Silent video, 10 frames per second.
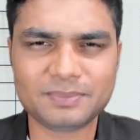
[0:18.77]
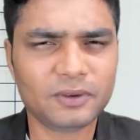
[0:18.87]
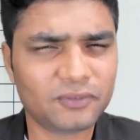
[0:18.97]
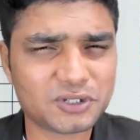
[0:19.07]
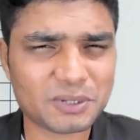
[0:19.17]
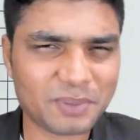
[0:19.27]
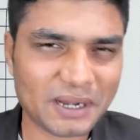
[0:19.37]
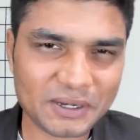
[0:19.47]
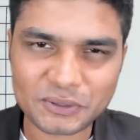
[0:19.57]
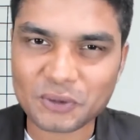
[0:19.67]
And before
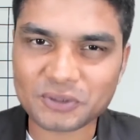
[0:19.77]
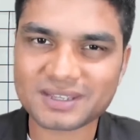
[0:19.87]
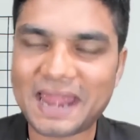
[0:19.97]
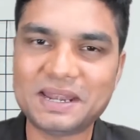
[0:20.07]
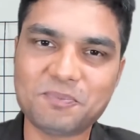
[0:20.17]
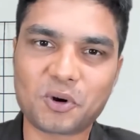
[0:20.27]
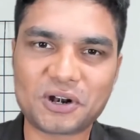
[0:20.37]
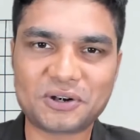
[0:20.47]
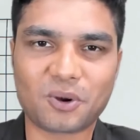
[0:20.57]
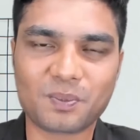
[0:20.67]
jumping into those 8
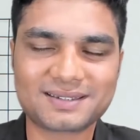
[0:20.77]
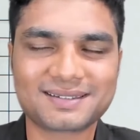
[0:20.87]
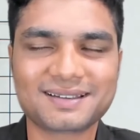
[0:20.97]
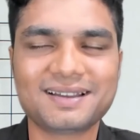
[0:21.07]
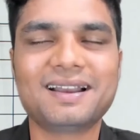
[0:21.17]
important topics,